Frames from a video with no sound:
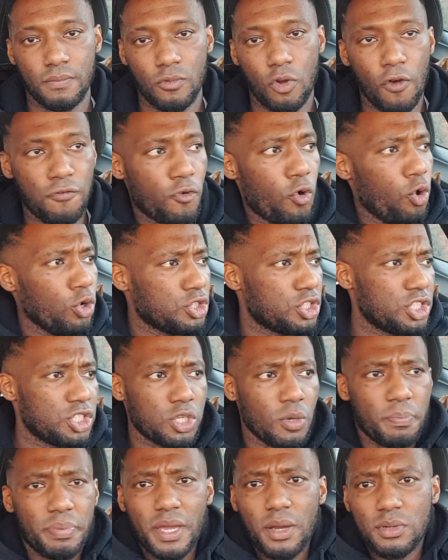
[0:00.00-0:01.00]
of course you
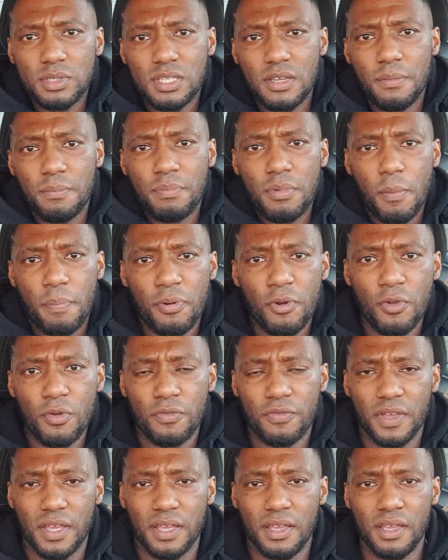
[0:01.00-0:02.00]
should be able to
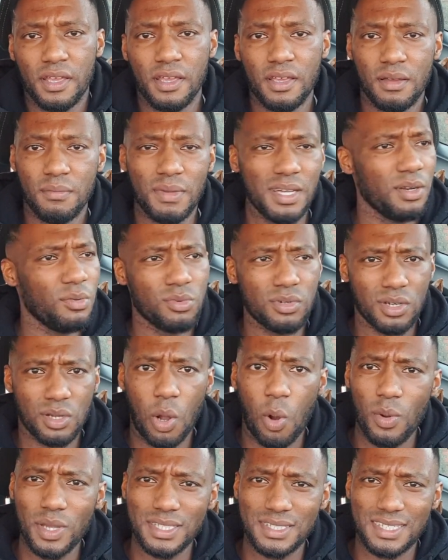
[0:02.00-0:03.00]
prove it man i don't want to
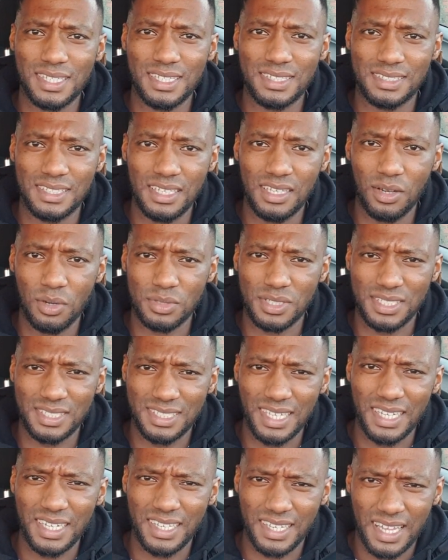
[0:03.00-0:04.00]
go into the details and
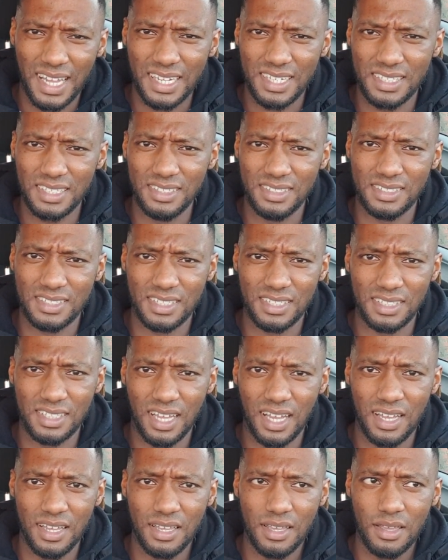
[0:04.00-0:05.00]
technicalities and
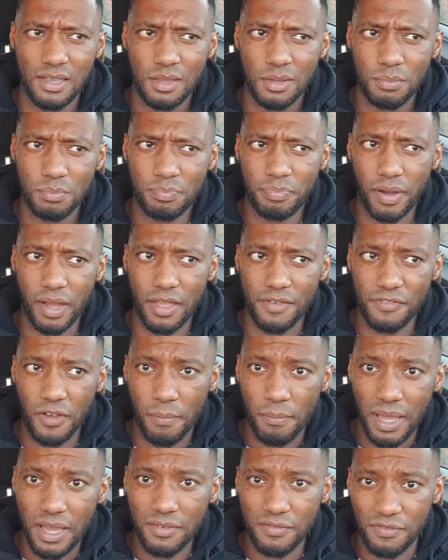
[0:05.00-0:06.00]
that but if a
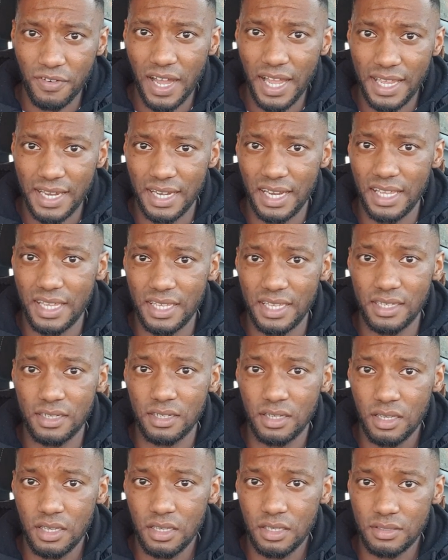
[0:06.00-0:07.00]
man violated
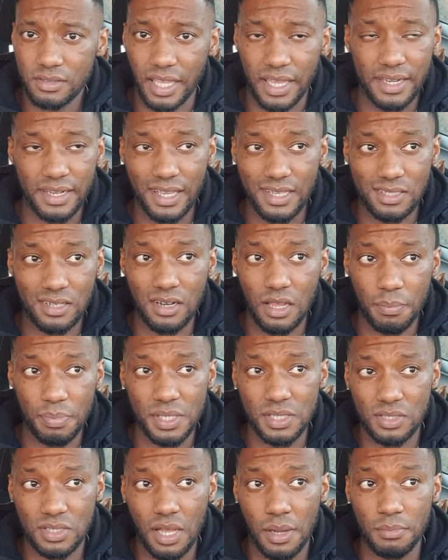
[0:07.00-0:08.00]
then there's going to
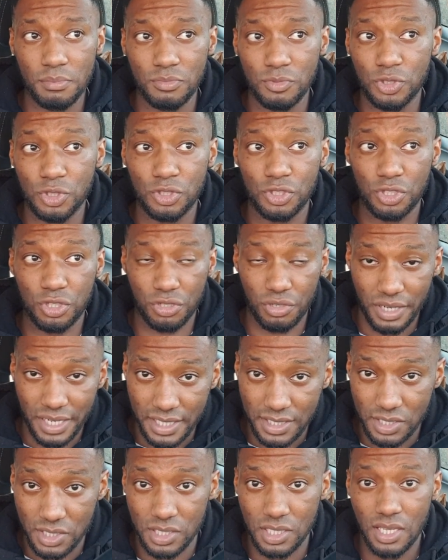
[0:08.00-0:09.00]
be some
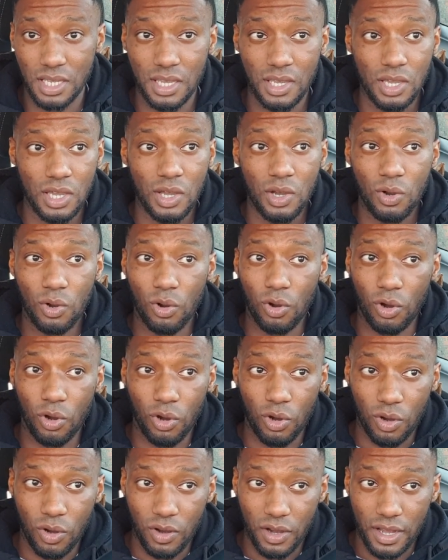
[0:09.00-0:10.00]
trace
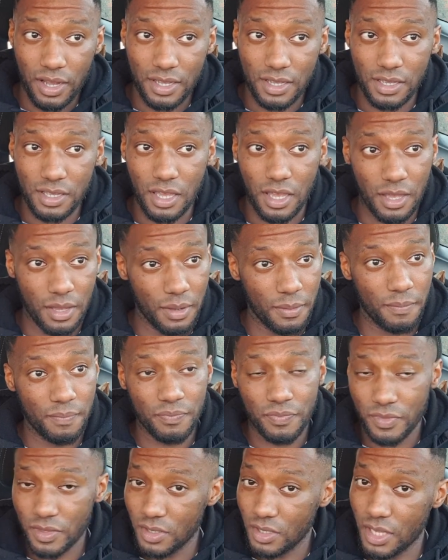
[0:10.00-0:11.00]
or
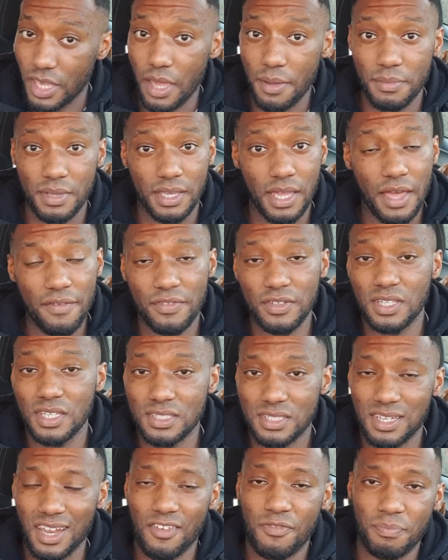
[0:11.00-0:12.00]
um, you get me
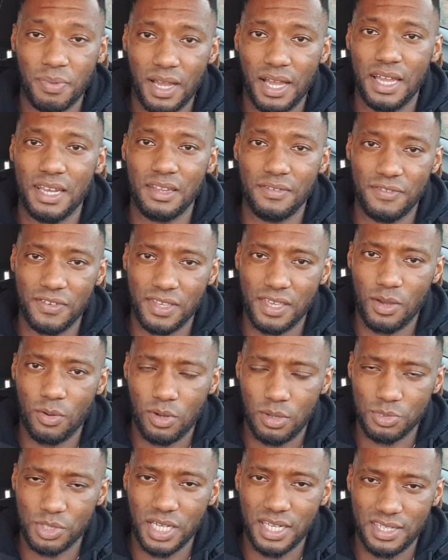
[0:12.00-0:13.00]
evidence left behind if you get what
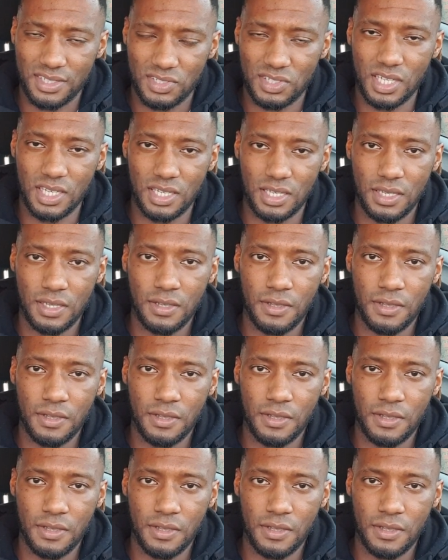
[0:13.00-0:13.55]
i'm trying to say